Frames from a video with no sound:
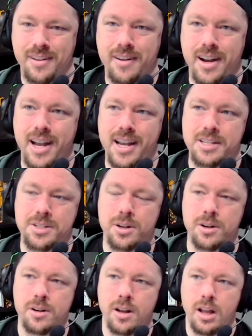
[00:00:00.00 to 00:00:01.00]
Right.
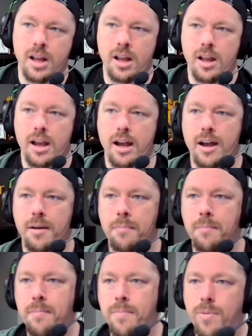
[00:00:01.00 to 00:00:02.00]
So,
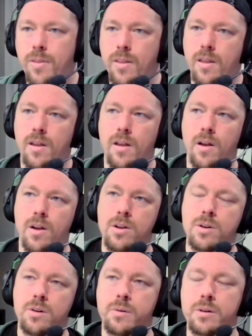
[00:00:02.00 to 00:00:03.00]
um,
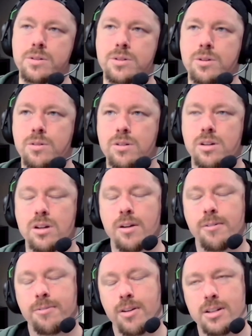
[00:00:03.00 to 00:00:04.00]
so
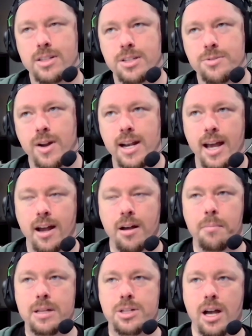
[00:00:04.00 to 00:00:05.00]
for instance, right
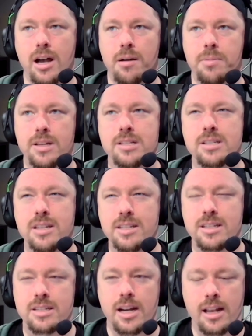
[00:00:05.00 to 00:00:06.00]
now my job isn't
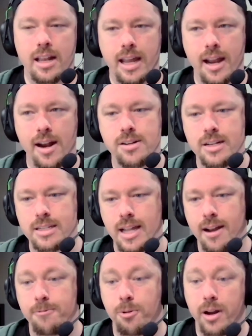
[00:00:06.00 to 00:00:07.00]
necessarily character
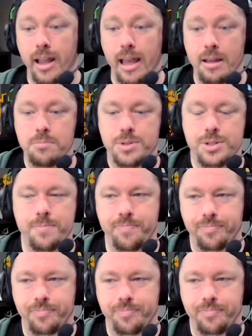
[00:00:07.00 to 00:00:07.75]
design for games.